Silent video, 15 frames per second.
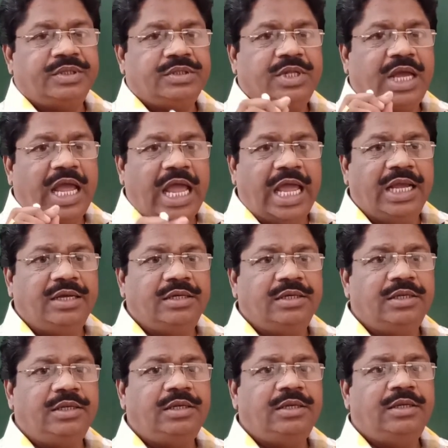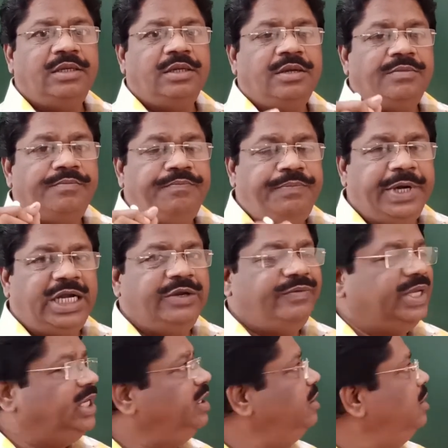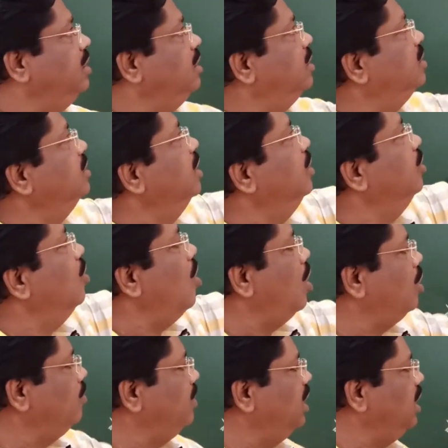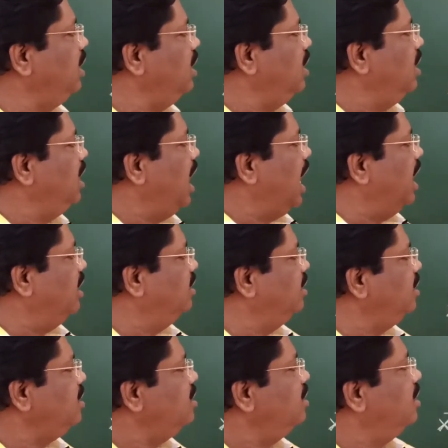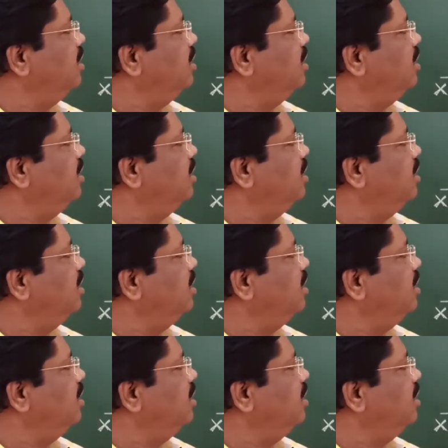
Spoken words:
the angle between the normal and the